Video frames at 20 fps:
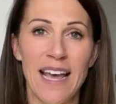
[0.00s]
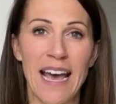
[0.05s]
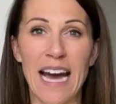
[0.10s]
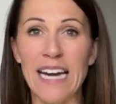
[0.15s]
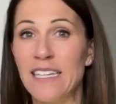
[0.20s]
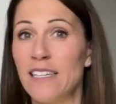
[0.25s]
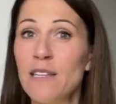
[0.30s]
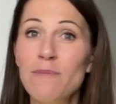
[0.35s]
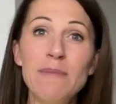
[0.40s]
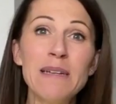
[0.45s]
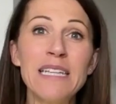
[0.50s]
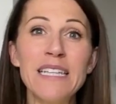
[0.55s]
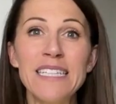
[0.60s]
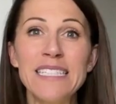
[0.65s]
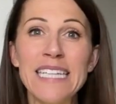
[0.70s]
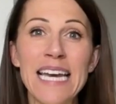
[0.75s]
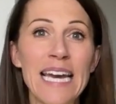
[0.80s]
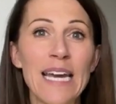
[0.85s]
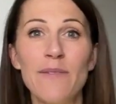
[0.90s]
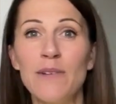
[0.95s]
And in the middle of
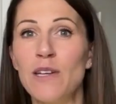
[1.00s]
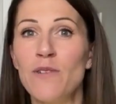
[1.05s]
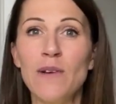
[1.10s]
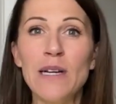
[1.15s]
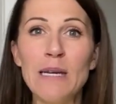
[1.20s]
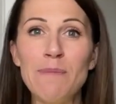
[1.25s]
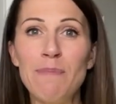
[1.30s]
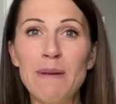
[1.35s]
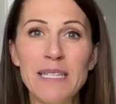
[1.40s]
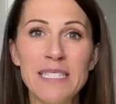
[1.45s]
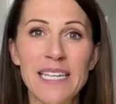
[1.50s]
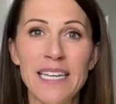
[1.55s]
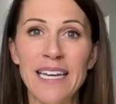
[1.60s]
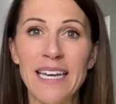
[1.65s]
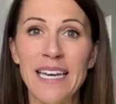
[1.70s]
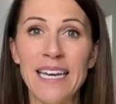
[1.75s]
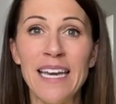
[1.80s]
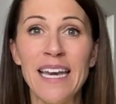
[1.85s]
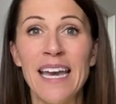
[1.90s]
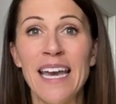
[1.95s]
the day, when you're really
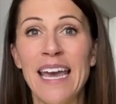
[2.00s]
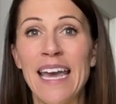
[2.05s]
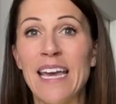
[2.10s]
busy,